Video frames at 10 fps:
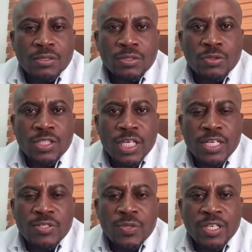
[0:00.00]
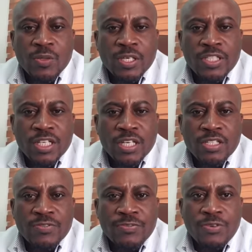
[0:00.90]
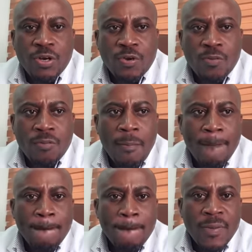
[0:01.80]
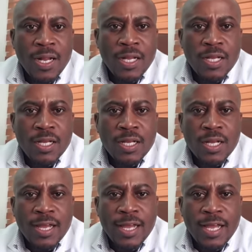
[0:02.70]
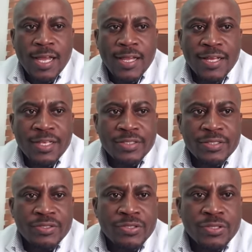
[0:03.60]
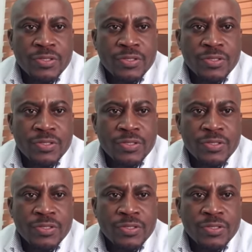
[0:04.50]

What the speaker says: do tell us where you're watching us from. And